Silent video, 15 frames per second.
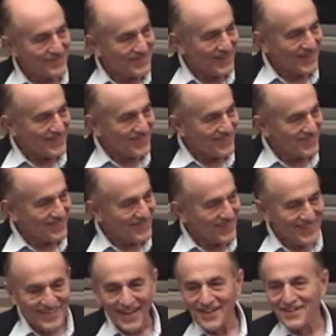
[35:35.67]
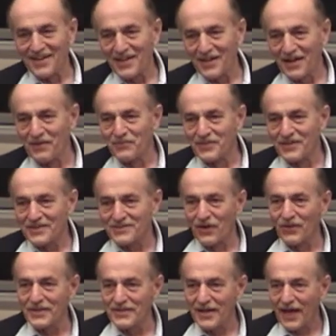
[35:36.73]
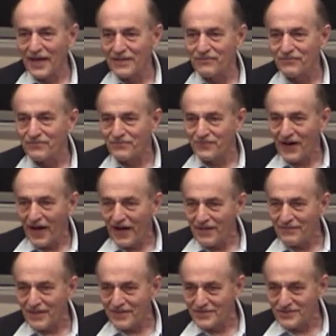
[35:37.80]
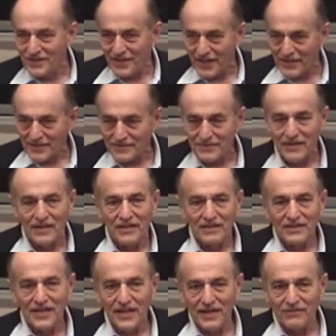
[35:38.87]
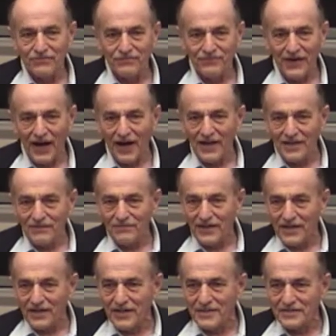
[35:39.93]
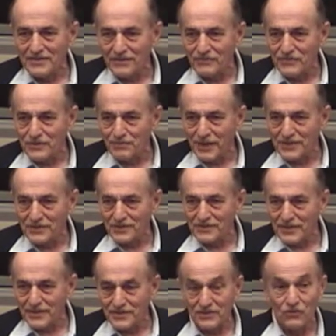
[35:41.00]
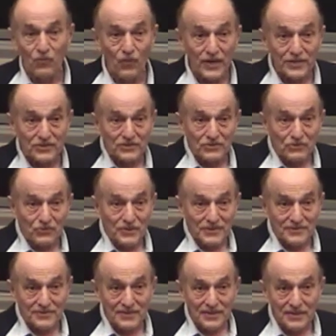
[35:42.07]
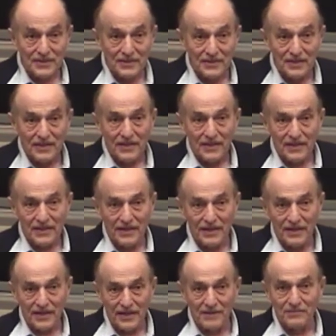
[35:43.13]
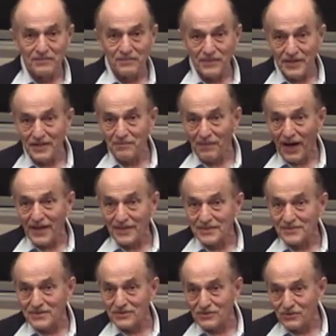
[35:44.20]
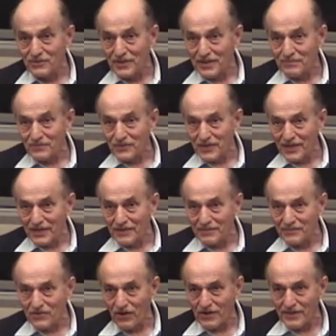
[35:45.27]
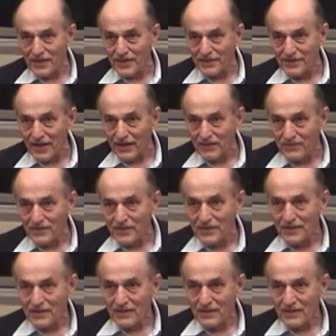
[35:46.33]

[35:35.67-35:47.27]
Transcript: Thank you. And um, so he had five, and genetics, he had five areas of specialization. What do we see in, in my institute at, at Cornell now?